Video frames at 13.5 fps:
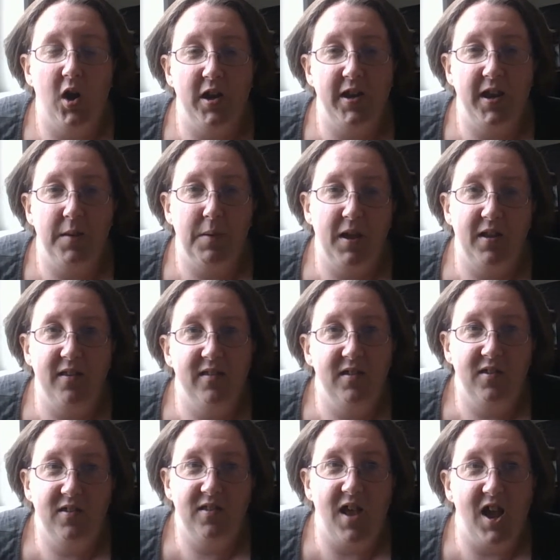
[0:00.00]
a day bed
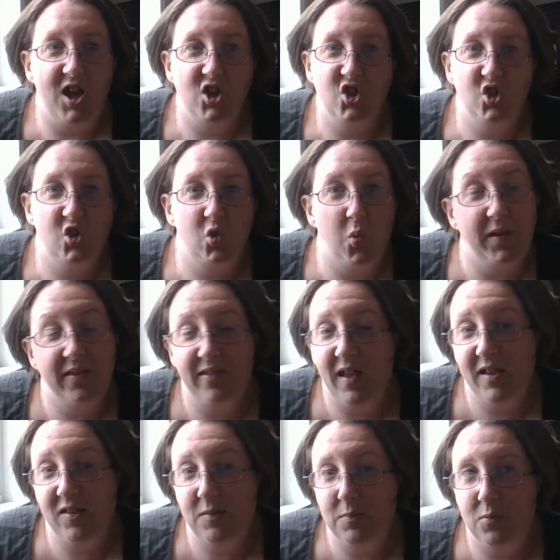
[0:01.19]
/ twin size.